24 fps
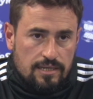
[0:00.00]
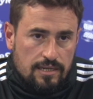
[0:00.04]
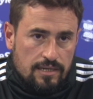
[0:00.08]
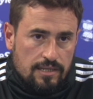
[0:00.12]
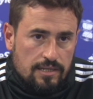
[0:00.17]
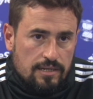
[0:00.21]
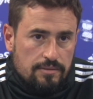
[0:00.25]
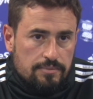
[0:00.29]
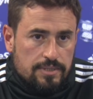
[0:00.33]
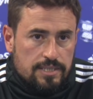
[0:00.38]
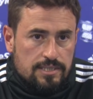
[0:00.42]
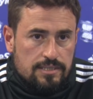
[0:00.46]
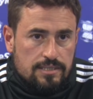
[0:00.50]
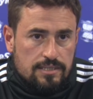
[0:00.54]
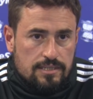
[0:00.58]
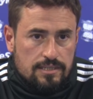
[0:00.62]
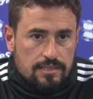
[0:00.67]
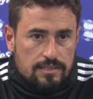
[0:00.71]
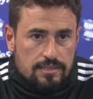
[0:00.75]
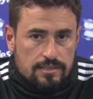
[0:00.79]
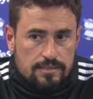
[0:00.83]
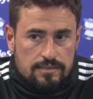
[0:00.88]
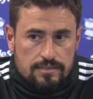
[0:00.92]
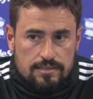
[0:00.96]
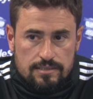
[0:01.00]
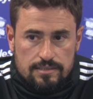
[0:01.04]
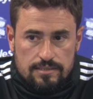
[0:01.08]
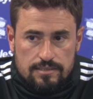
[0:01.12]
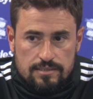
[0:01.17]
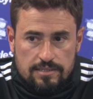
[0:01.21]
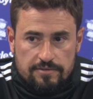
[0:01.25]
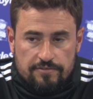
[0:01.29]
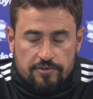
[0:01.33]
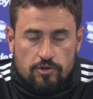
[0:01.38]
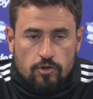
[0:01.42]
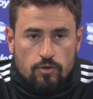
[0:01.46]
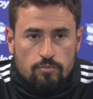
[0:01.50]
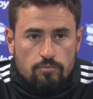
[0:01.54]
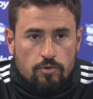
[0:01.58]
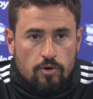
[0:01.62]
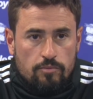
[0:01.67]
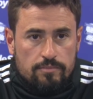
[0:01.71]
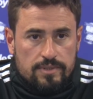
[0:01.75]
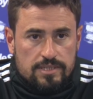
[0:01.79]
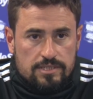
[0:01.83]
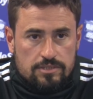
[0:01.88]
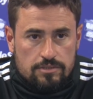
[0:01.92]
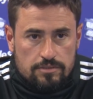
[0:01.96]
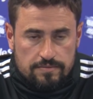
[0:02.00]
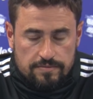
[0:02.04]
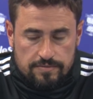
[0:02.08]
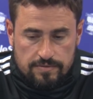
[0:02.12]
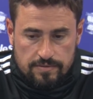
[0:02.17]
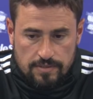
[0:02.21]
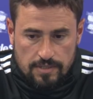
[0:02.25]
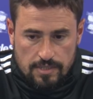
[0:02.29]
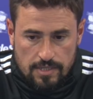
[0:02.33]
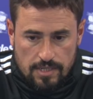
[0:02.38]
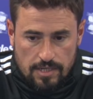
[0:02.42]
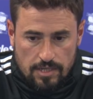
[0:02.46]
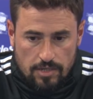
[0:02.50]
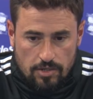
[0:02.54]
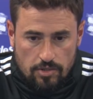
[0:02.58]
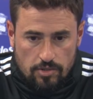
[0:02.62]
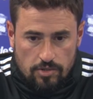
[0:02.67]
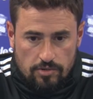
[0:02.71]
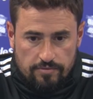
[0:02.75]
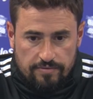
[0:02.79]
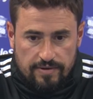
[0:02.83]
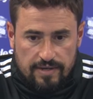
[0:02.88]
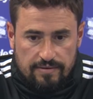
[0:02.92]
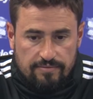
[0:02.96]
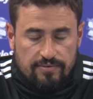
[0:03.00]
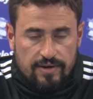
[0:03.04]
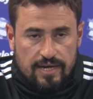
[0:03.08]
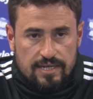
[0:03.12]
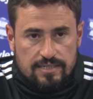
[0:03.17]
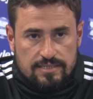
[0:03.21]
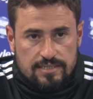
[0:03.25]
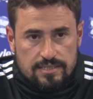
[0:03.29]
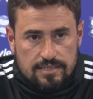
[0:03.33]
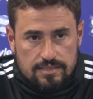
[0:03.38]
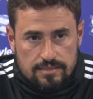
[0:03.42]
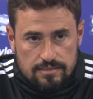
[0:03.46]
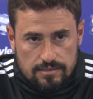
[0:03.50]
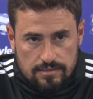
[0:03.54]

a little bit the difficult moments of a lot of our fans,